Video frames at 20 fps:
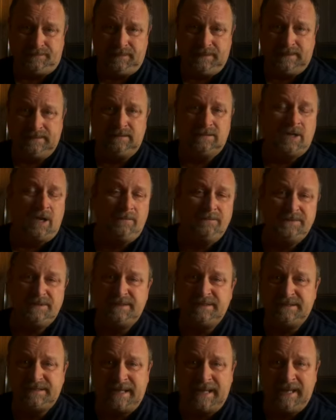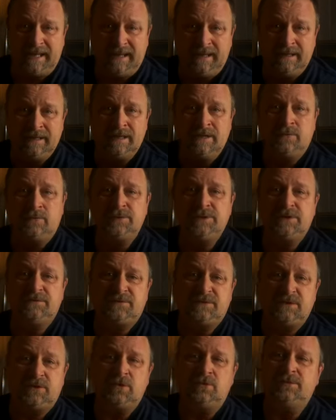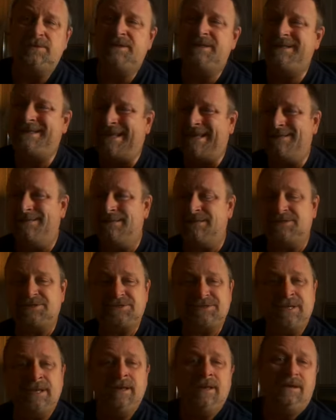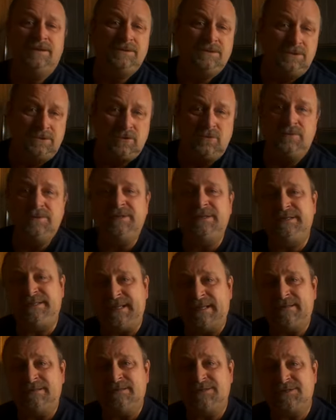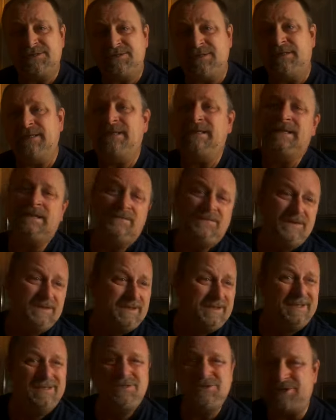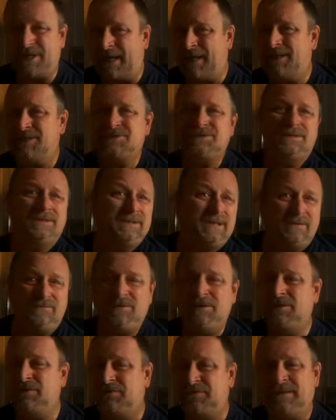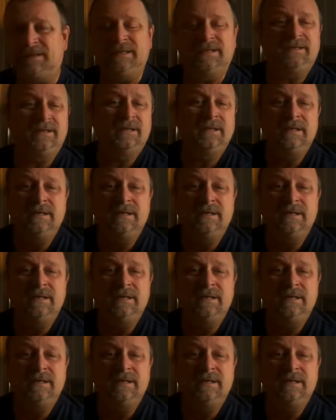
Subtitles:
it'll come to the day when you have to go to the dentist, and you'll go to the dentist and he'll give you the injection and give you the filling.